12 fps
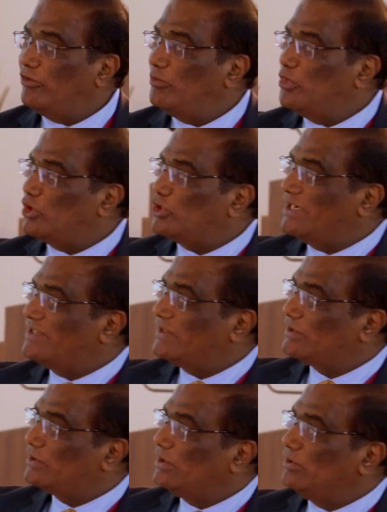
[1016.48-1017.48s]
a
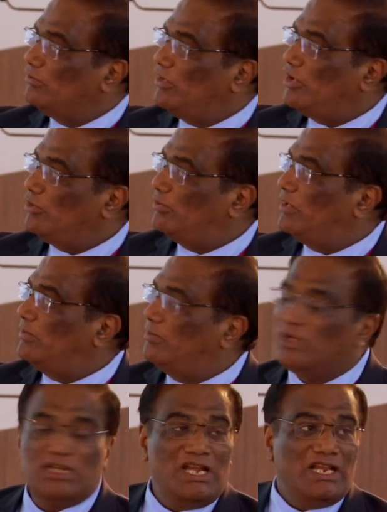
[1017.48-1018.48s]
mutagenesis. We have
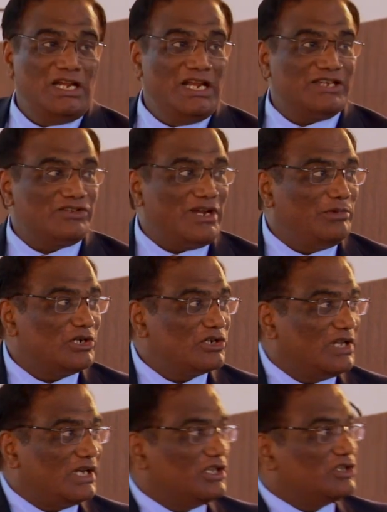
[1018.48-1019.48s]
clearly
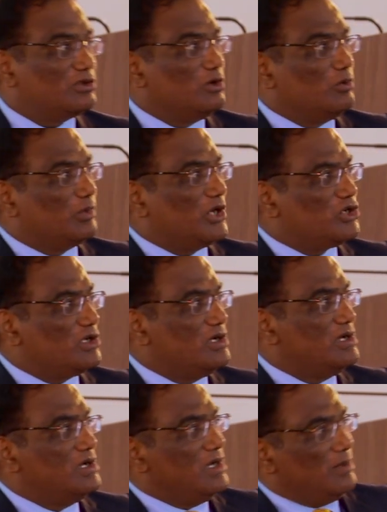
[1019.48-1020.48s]
established that this loop region
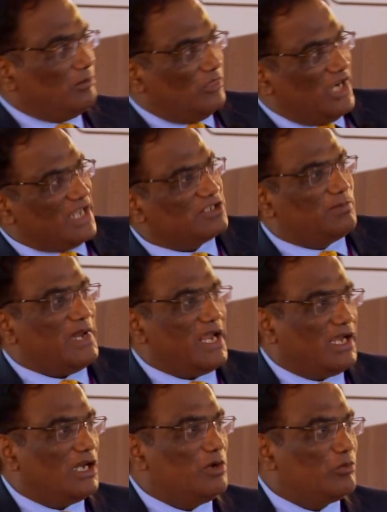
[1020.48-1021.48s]
does
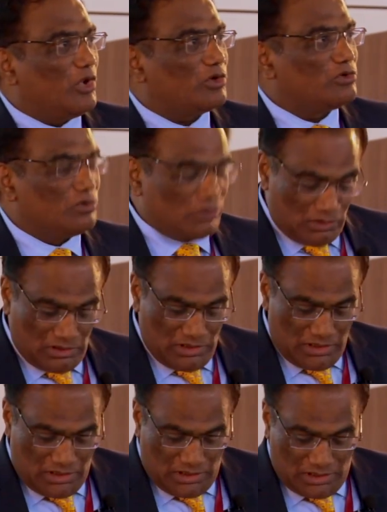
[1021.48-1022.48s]
play an important role
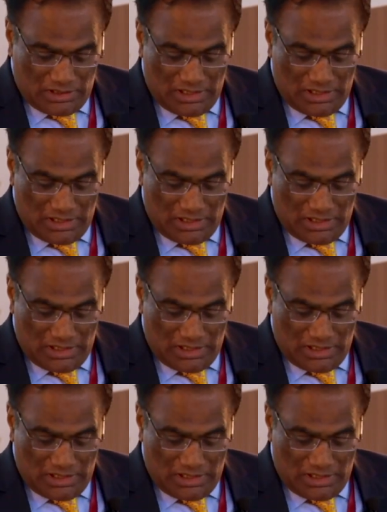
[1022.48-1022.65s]
in